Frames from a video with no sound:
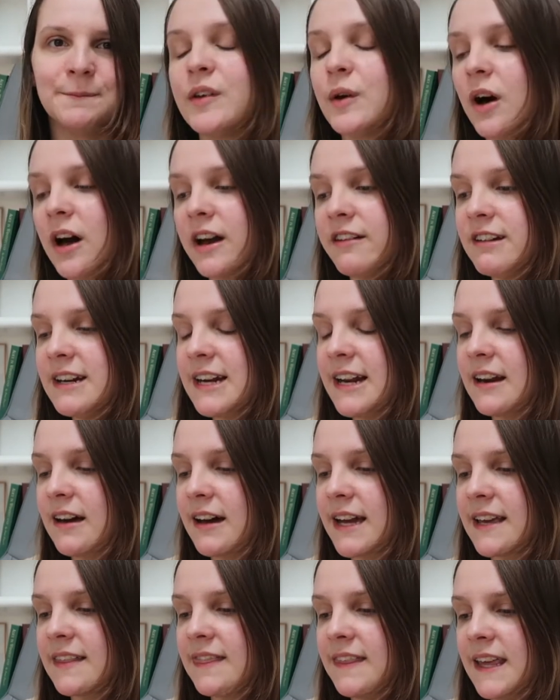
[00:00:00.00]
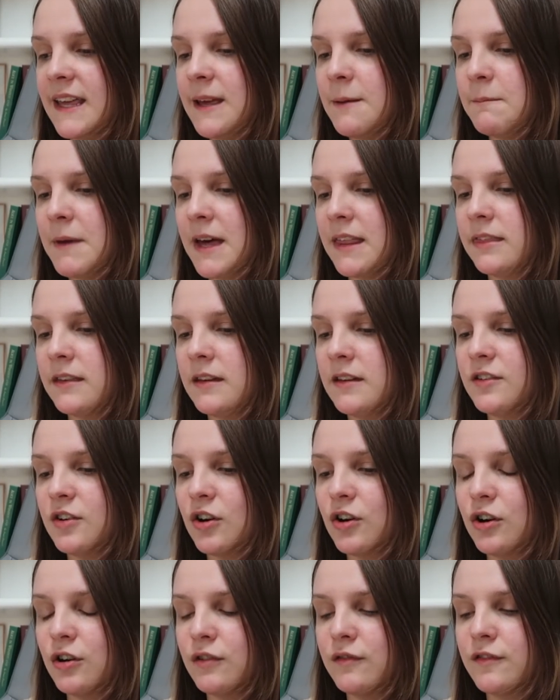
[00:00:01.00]
So I really like the method
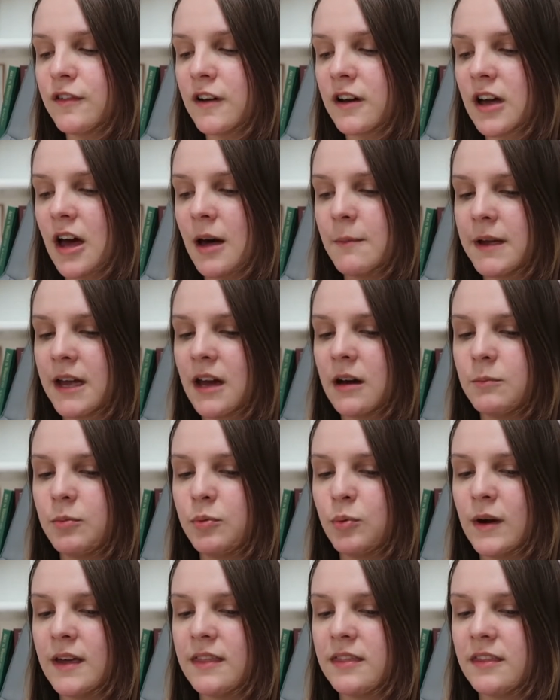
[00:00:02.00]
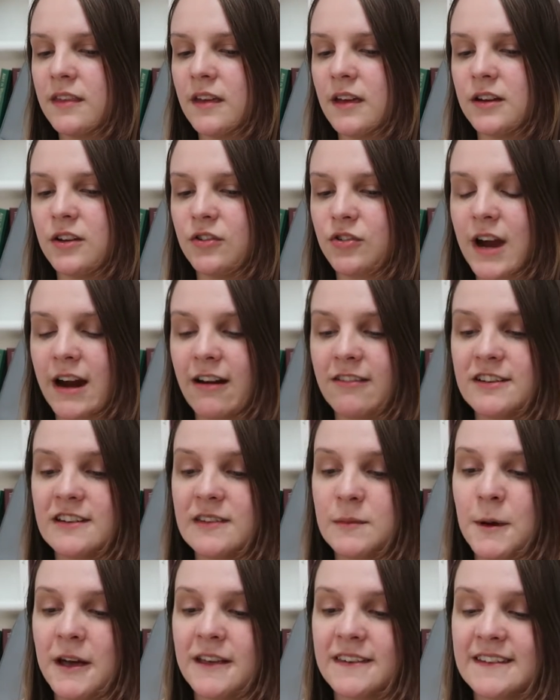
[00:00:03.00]
of coming up with your
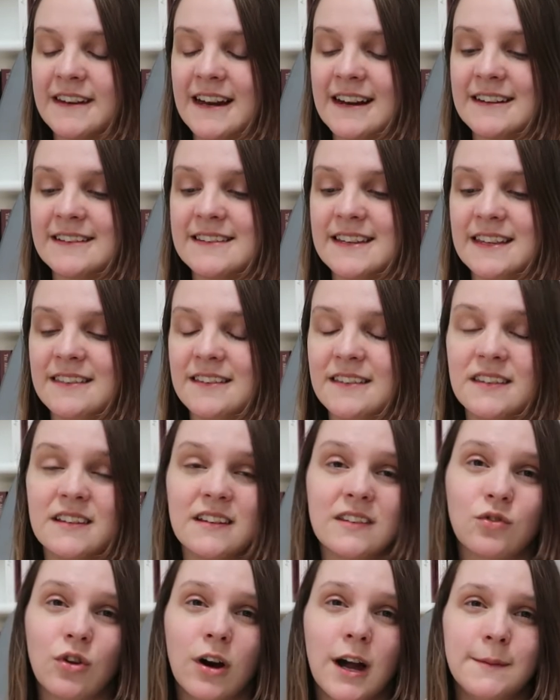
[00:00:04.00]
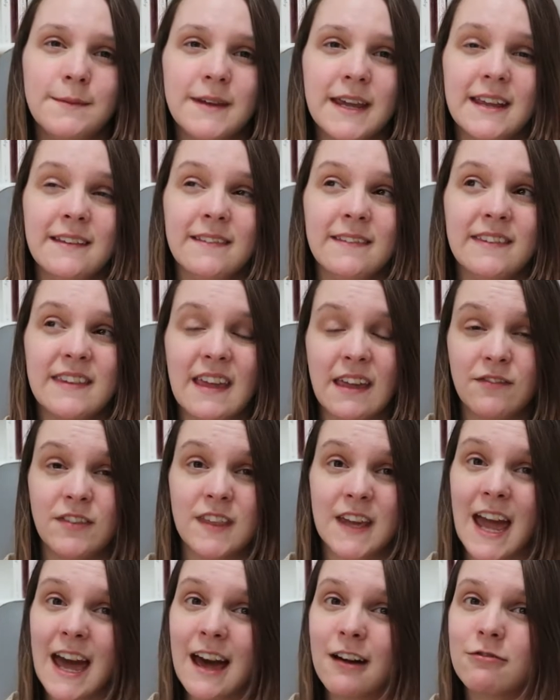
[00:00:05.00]
character's personality that's described in Save
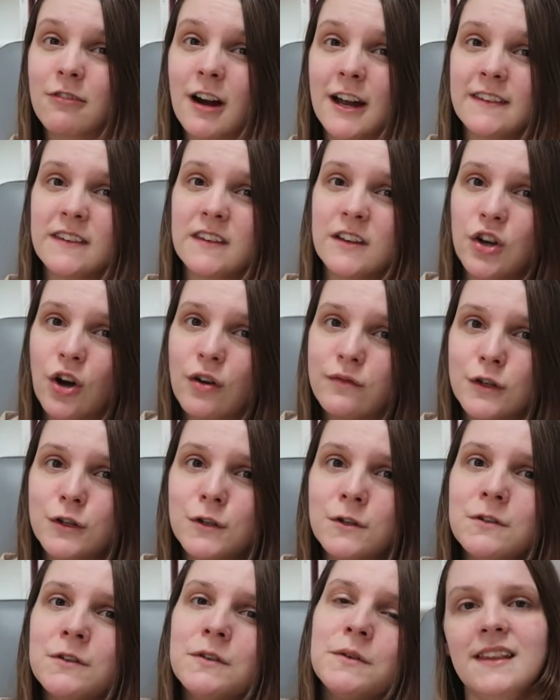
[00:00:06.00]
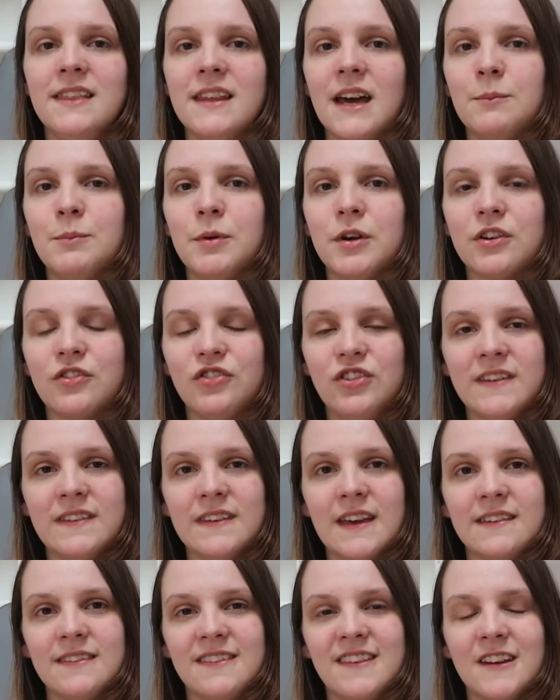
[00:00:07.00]
the Cat Writes a Novel. In that book she
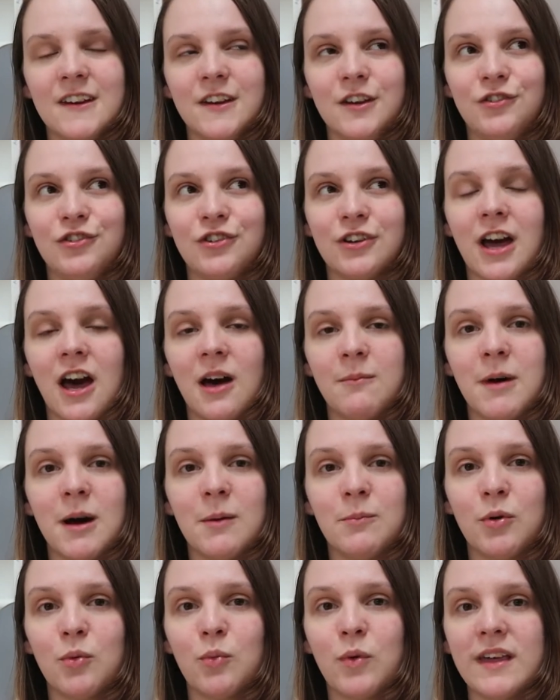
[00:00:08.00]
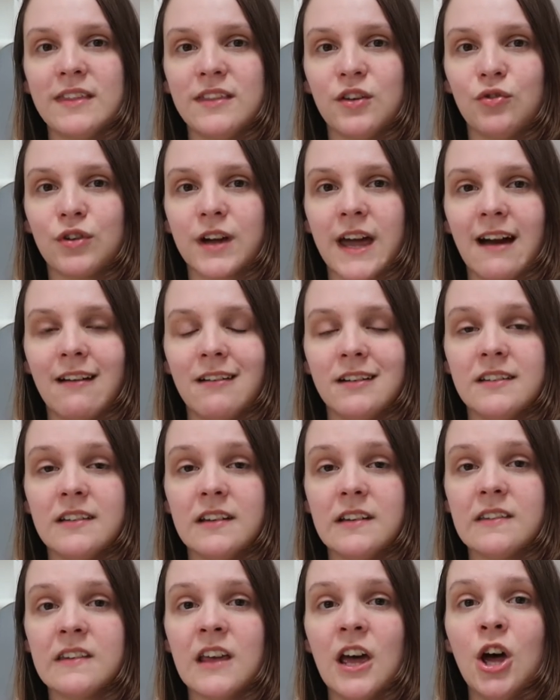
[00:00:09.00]
says that you should come up with your
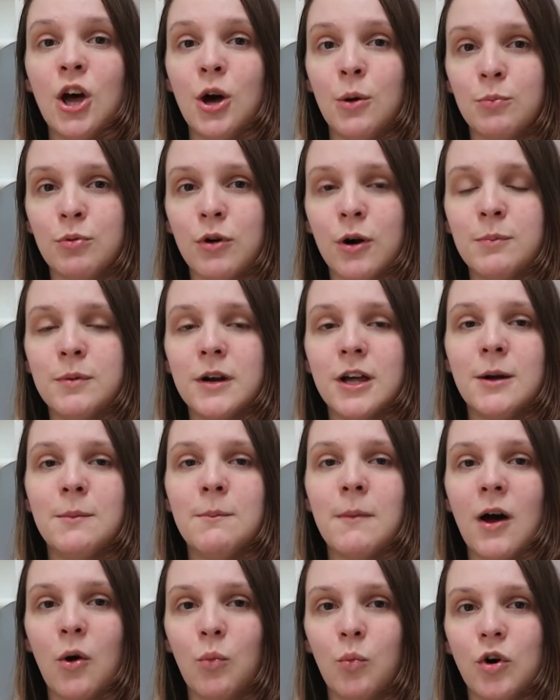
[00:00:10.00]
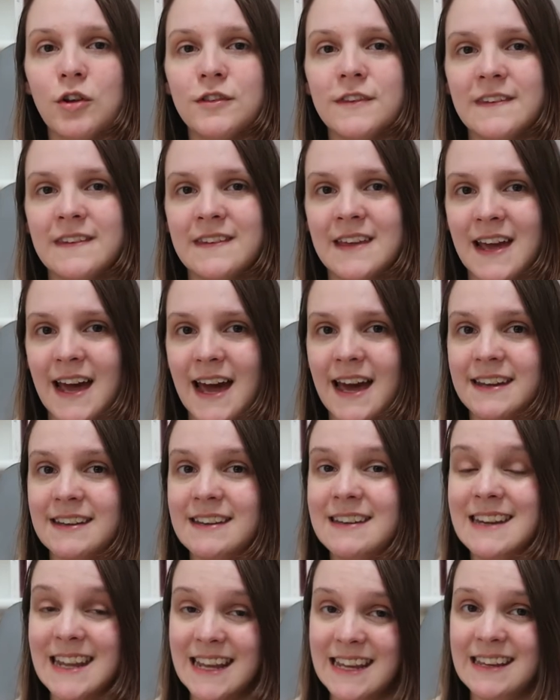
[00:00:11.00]
character's problem, want
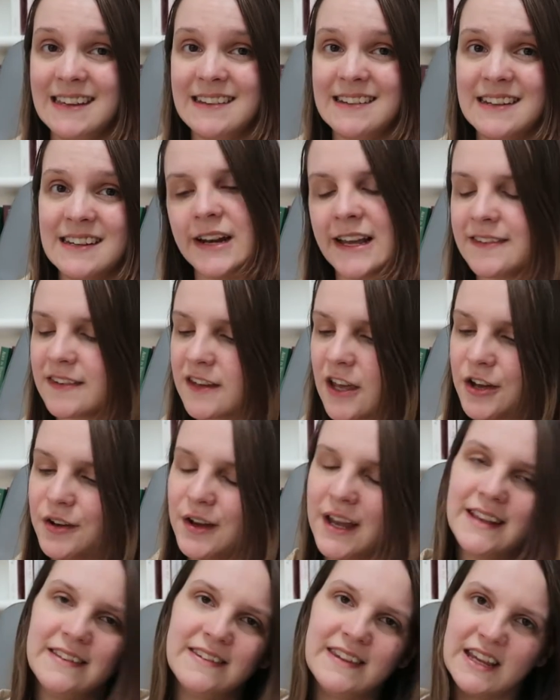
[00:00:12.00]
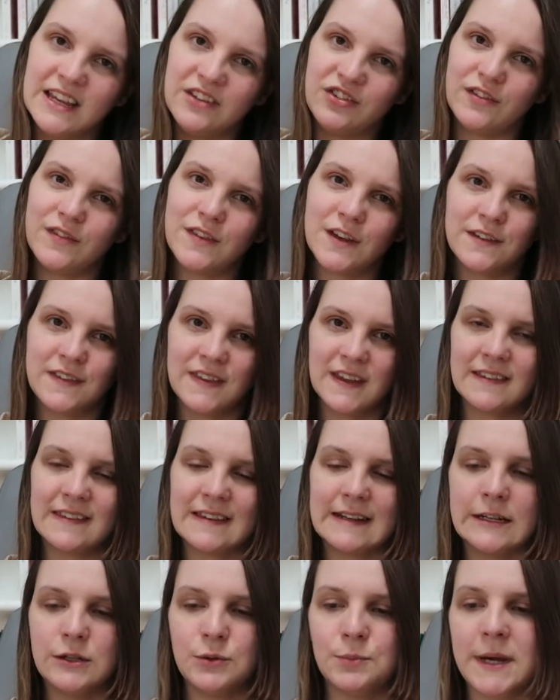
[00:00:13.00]
and need. So let's go into each of those things
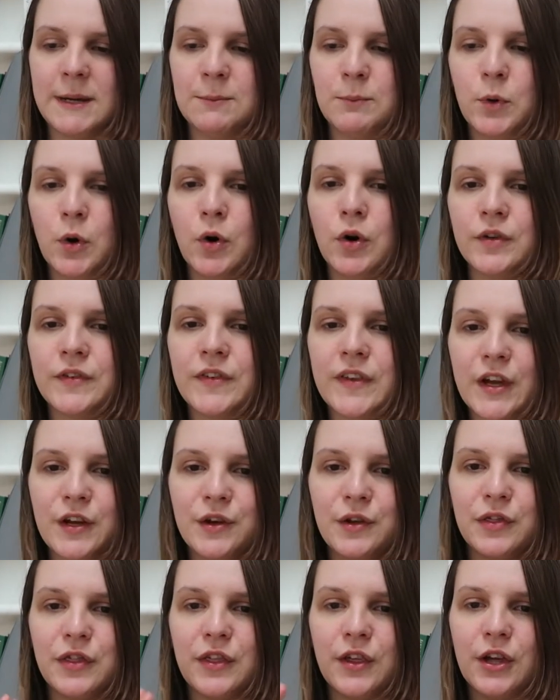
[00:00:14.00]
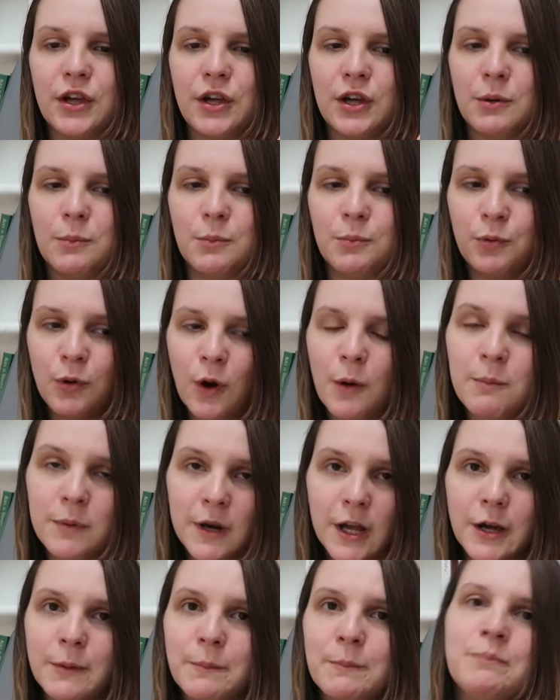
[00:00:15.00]
a little bit more. So the
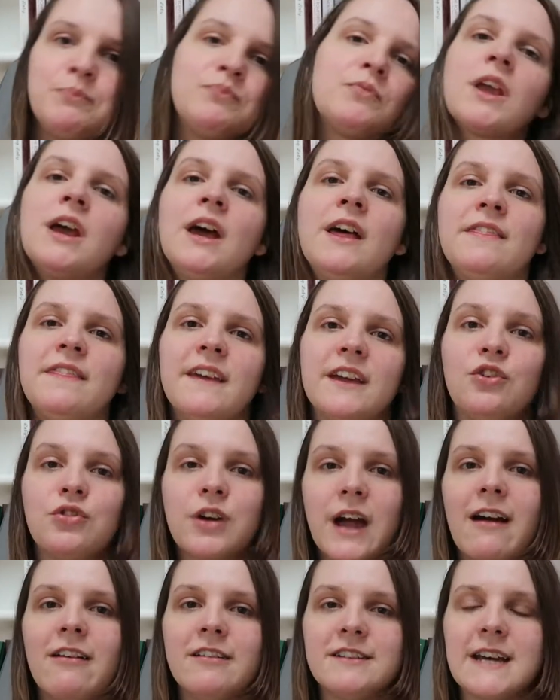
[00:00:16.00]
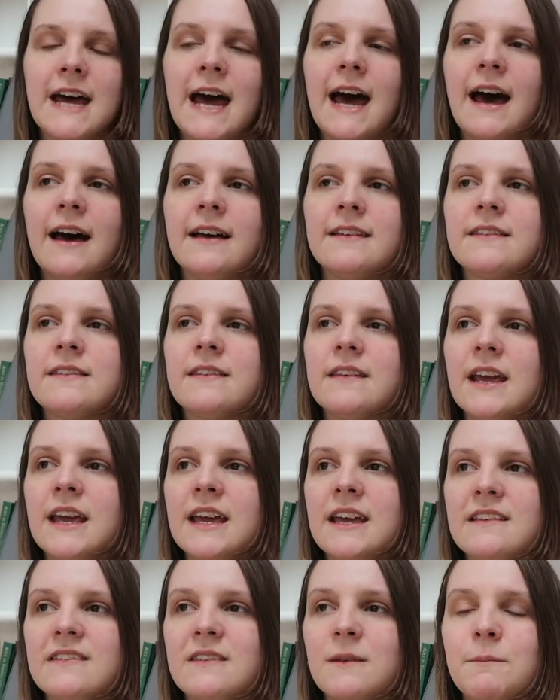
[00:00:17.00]
problem that your character has
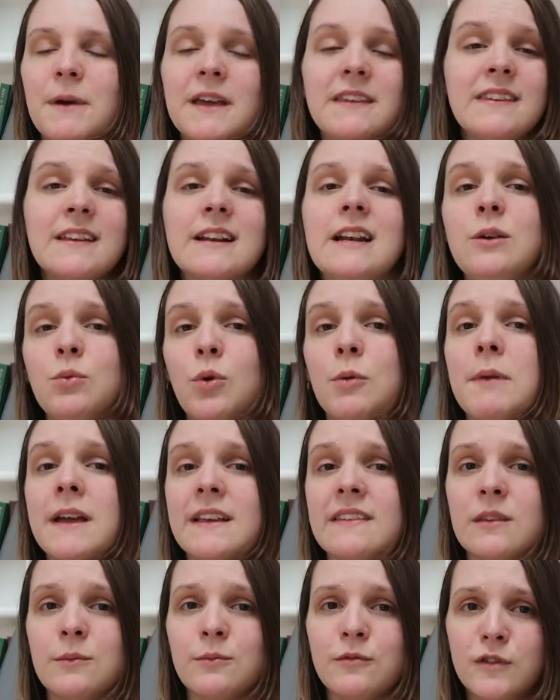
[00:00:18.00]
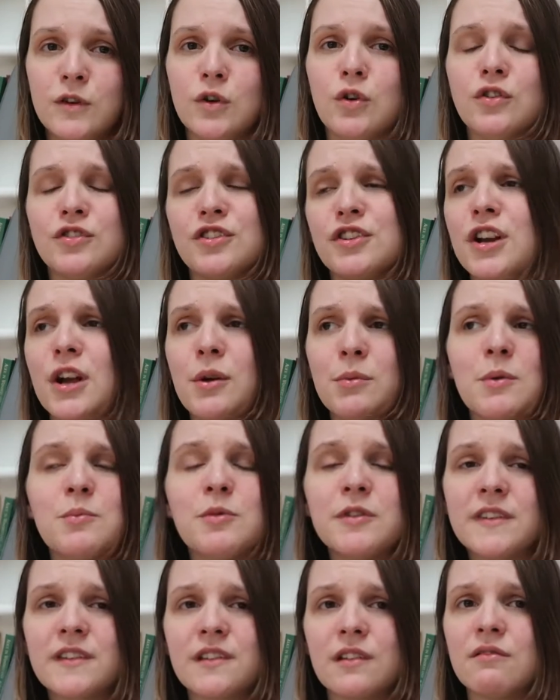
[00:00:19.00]
is basically what makes them flawed. No one
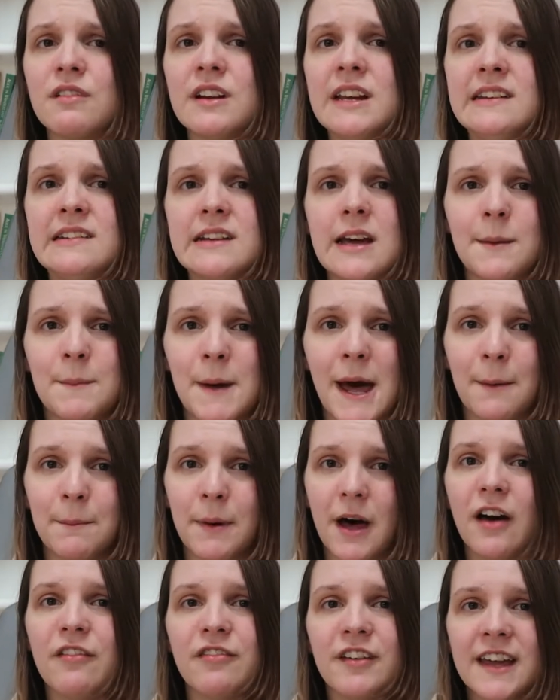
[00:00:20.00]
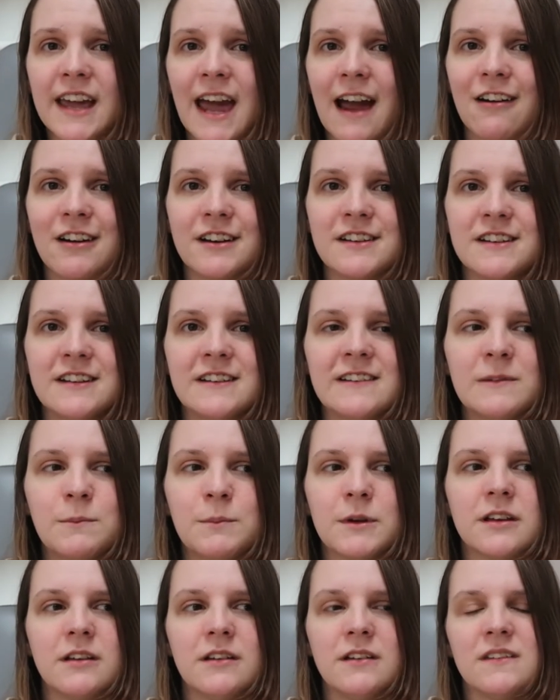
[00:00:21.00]
wants to read about perfect characters
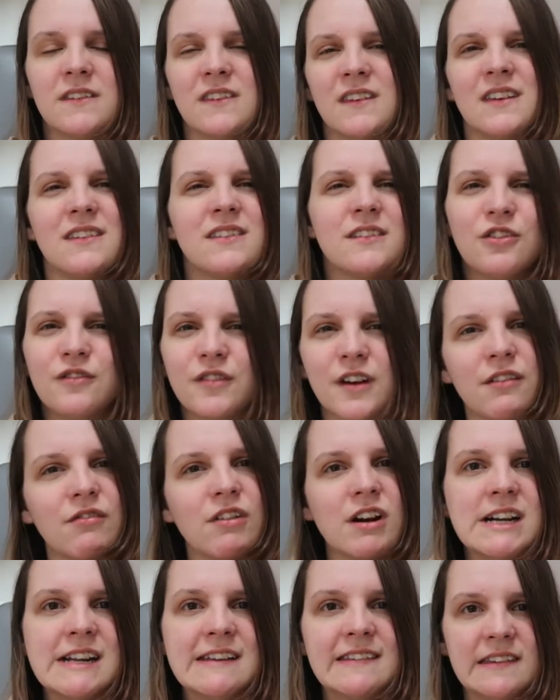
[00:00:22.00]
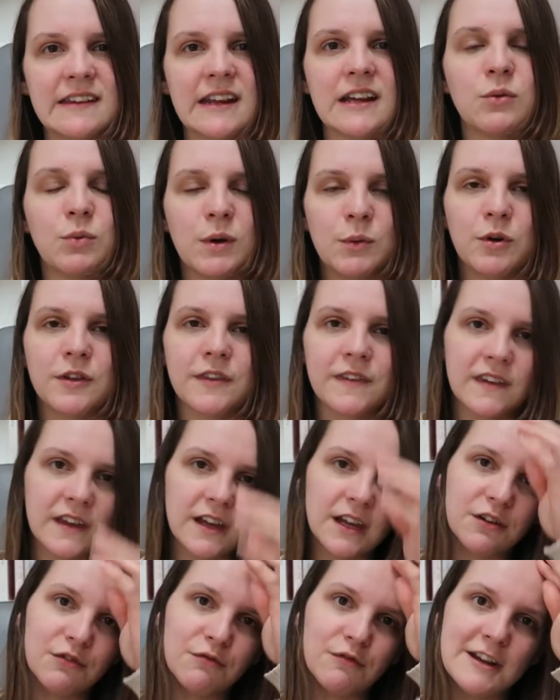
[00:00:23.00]
because it's not very realistic. We want
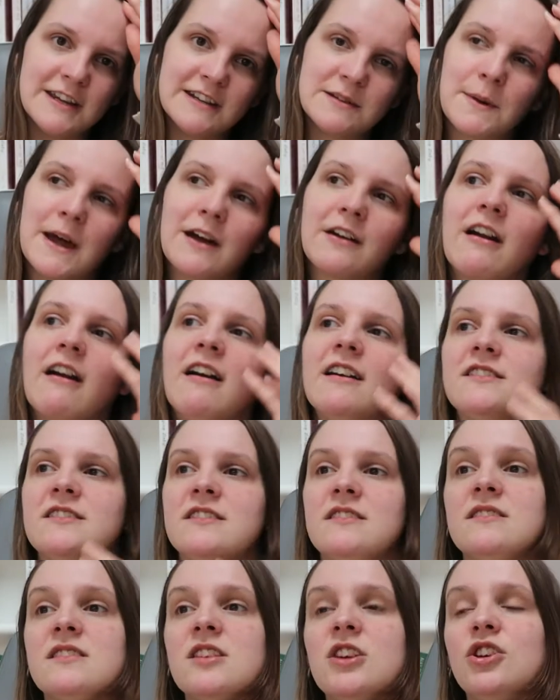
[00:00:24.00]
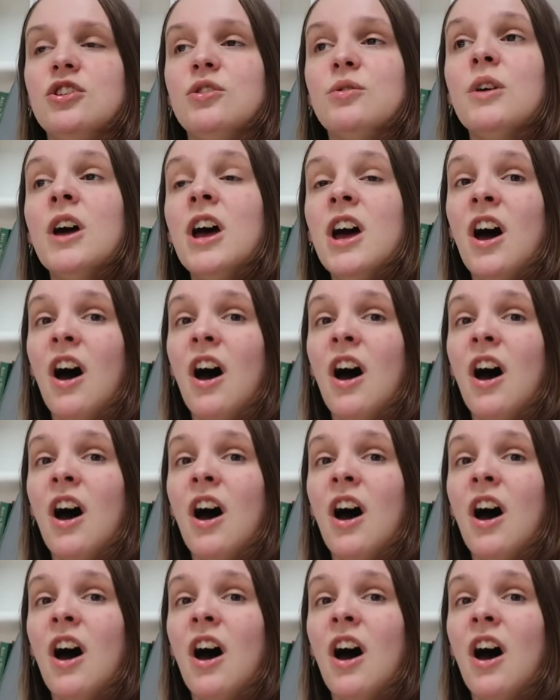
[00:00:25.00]
to read about characters who